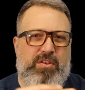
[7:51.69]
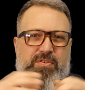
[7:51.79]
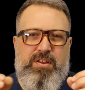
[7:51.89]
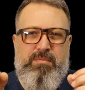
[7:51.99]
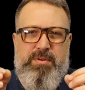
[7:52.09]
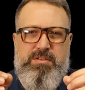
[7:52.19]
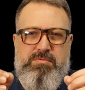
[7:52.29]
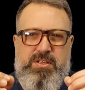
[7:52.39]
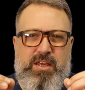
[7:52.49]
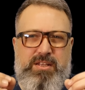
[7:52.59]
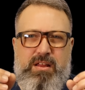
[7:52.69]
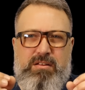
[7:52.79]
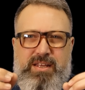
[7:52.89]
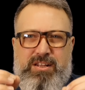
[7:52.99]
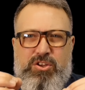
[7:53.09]
thinner bits of skin. It's
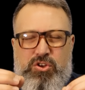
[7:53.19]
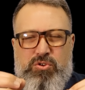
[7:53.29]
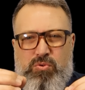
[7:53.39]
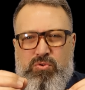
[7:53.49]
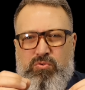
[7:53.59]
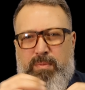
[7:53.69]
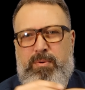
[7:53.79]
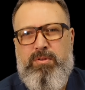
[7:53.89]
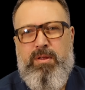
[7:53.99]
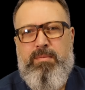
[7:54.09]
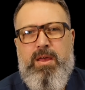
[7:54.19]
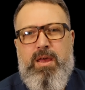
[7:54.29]
hard to get a good old grip on them,